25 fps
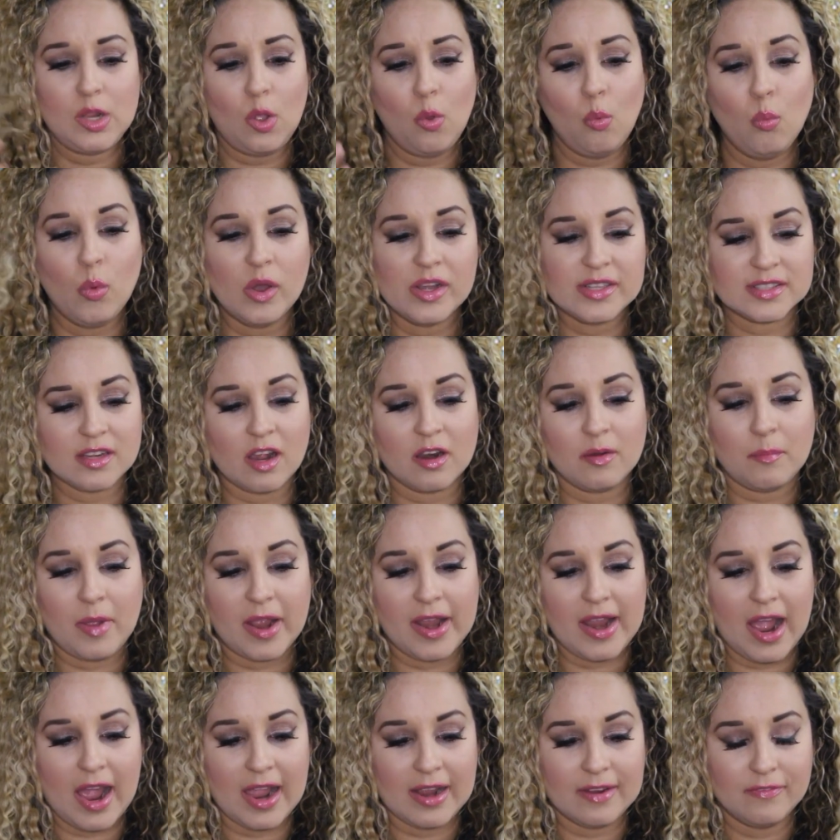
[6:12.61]
what's on my
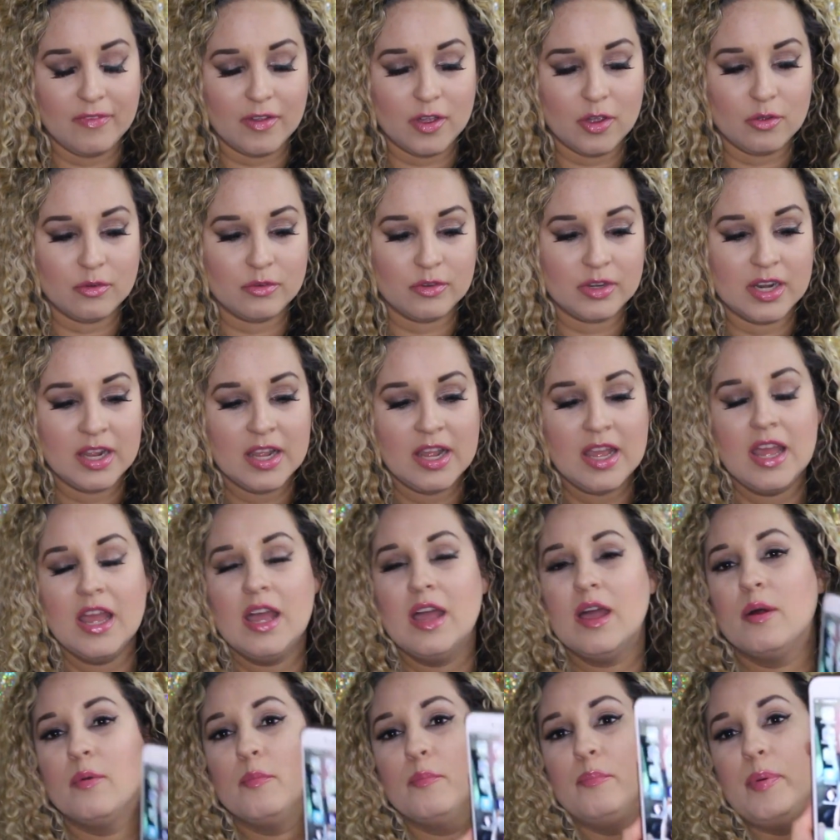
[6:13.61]
iPhone,
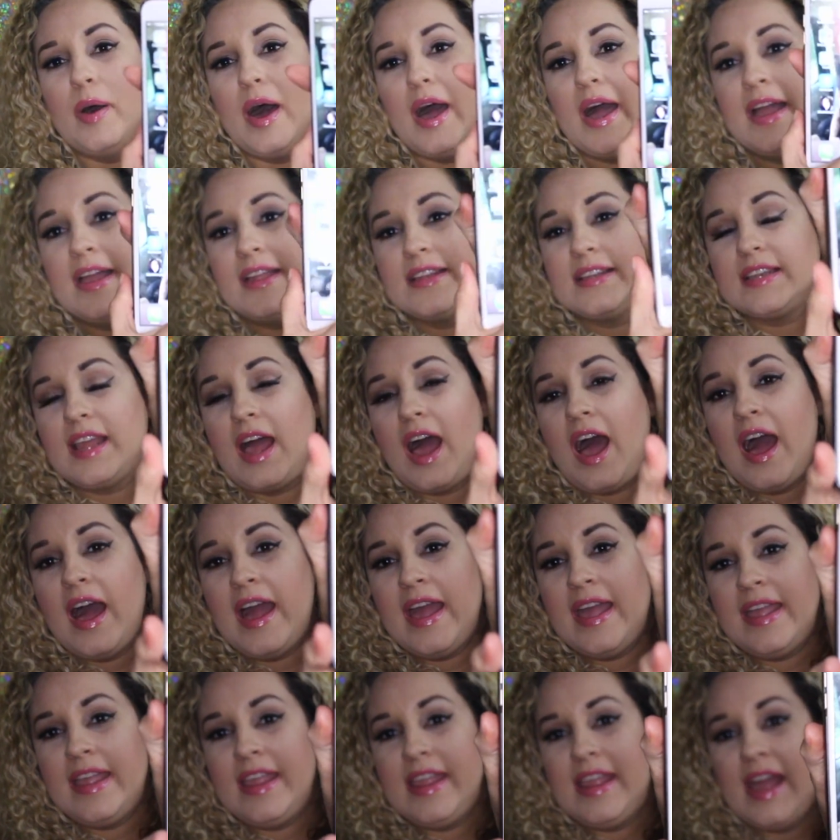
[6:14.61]
but
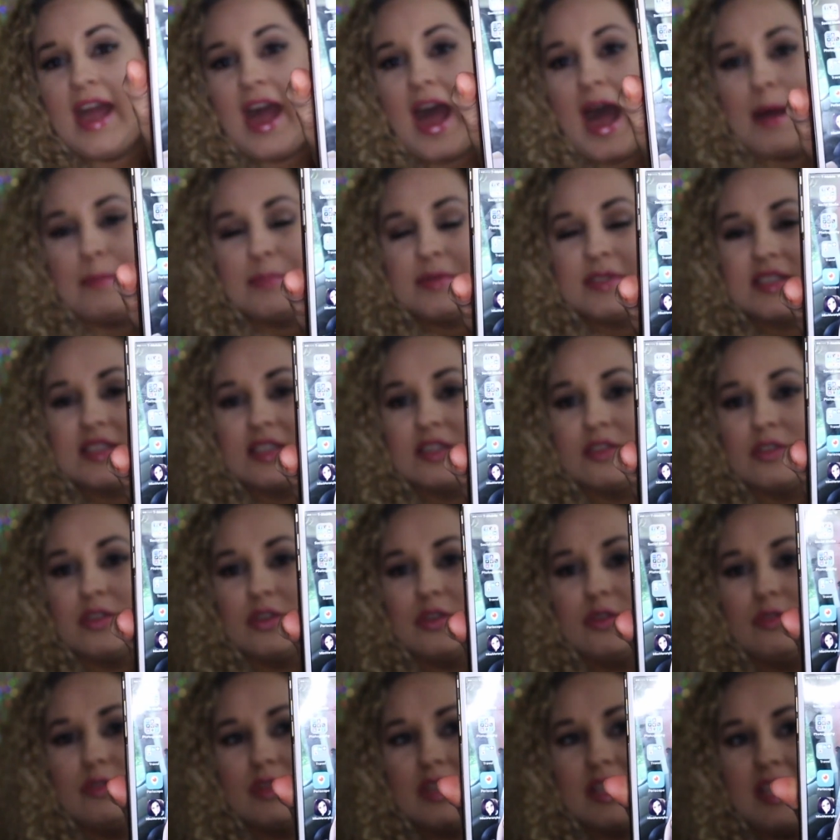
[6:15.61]
I
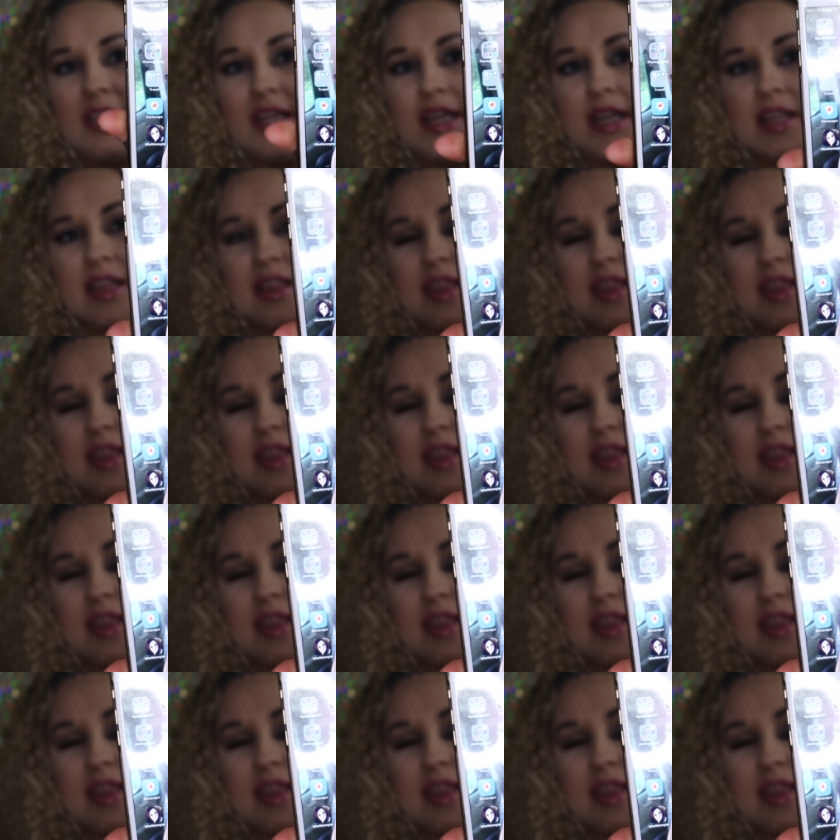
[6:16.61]
absolutely